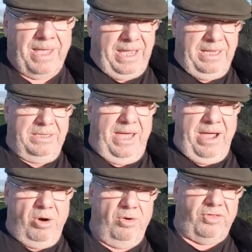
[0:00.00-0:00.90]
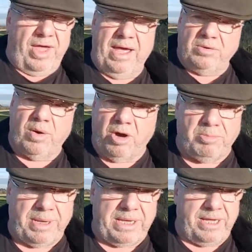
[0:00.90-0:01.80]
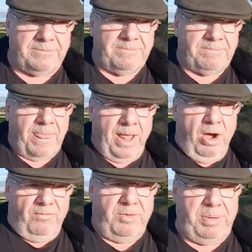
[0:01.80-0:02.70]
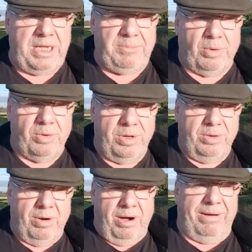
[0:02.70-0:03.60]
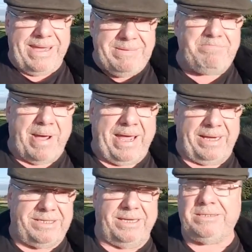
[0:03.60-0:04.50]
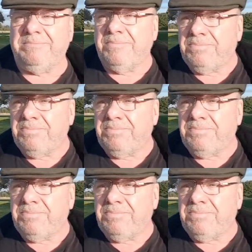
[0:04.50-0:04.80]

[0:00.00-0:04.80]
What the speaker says: in the health and well-being of the people who are impacted